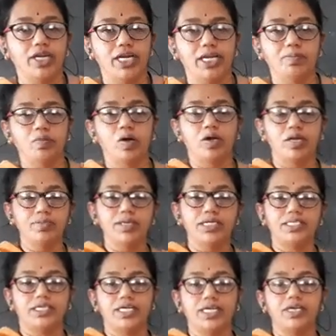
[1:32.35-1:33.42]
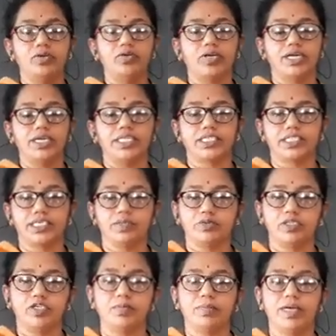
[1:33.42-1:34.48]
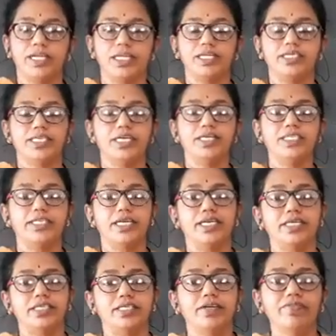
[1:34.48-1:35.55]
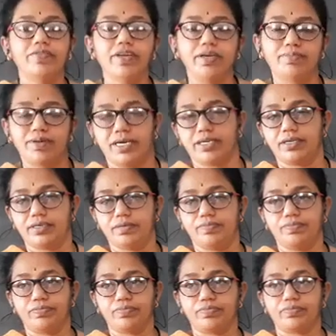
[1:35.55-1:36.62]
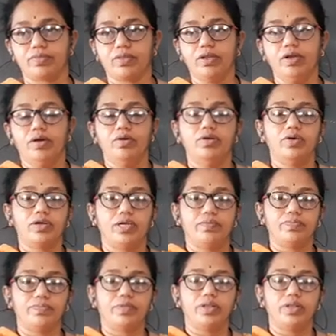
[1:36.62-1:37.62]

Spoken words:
Any problem is there, you can discuss with your parents and send us the feedback. Okay.